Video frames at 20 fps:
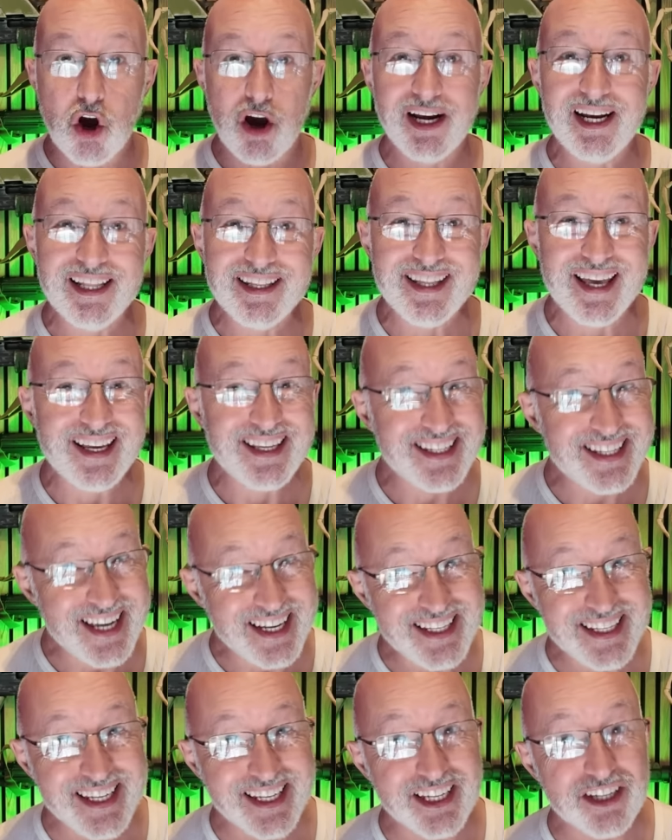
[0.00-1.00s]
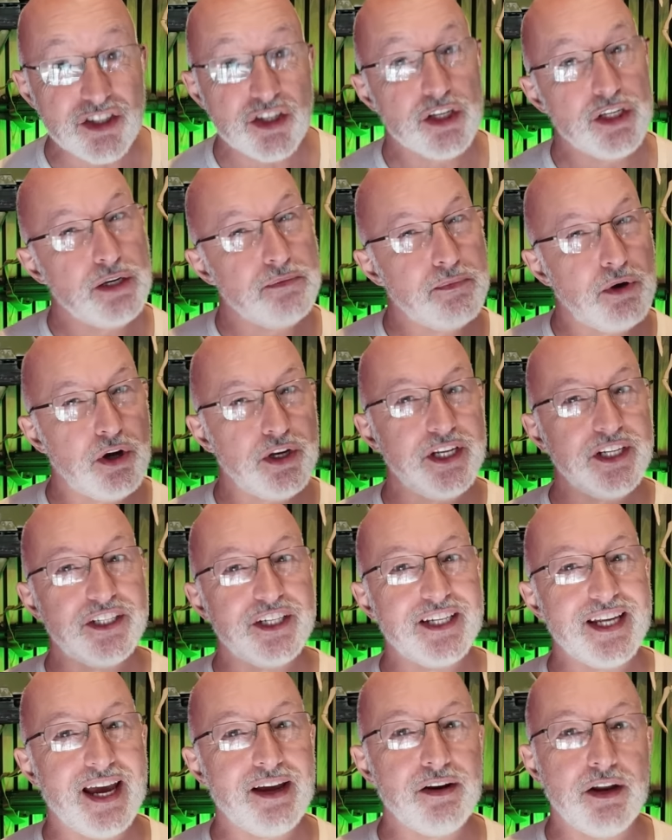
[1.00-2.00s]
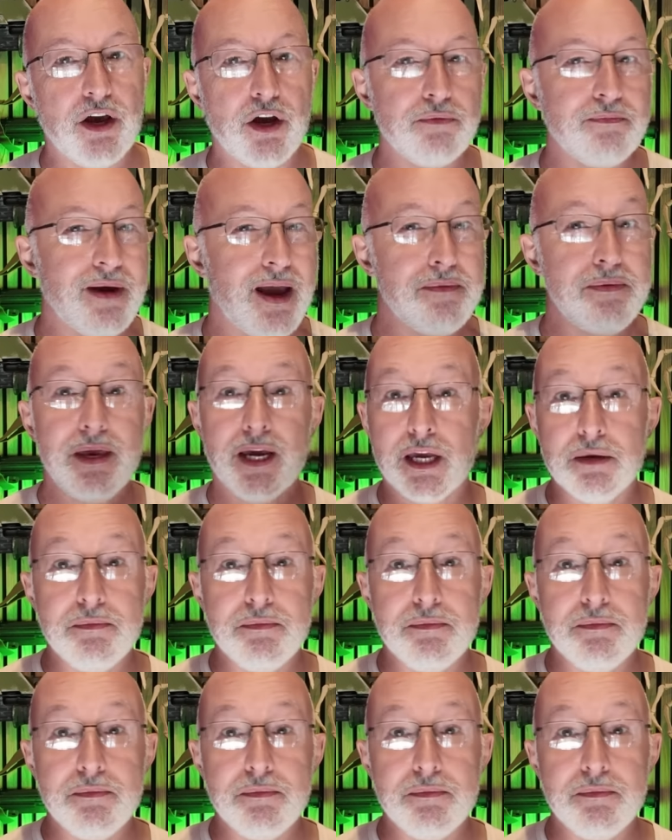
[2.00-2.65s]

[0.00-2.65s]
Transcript: dial in their settings, you might need to download maybe a